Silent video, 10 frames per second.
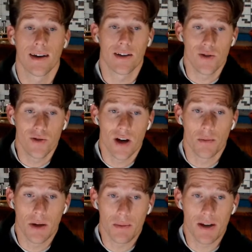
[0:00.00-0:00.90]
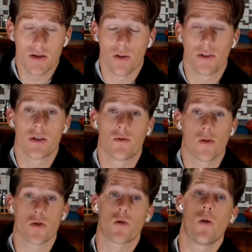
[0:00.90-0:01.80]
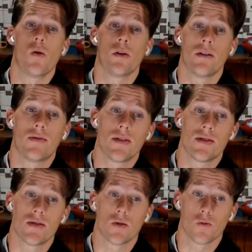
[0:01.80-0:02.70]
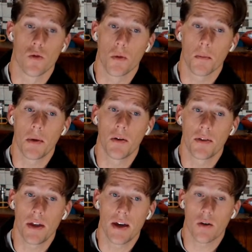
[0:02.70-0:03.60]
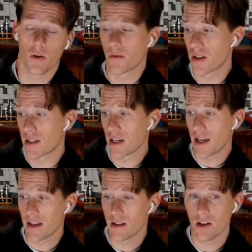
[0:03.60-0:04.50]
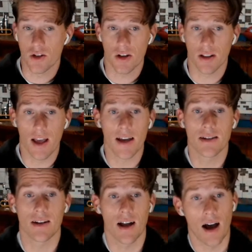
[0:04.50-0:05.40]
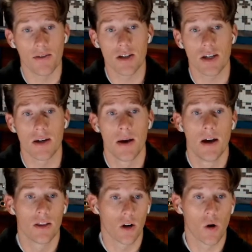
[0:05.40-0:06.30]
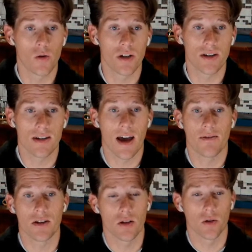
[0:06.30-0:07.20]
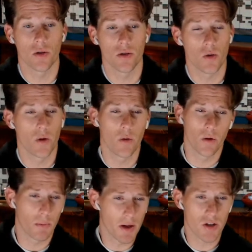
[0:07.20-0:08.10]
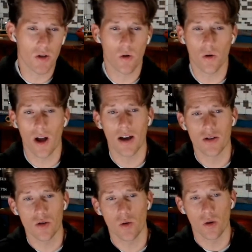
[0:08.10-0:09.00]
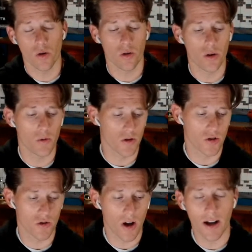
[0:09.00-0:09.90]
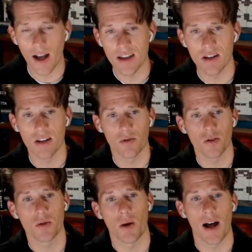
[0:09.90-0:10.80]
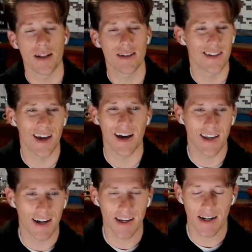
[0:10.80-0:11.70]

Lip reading: And you tell me based off this first quote if this is a rumor mill thing or if this thing has legit legs. And obviously, the coaching staff has alluded to, we don't want to pigeonhole guys too early. We're just trying guys in different spots and yada, yada,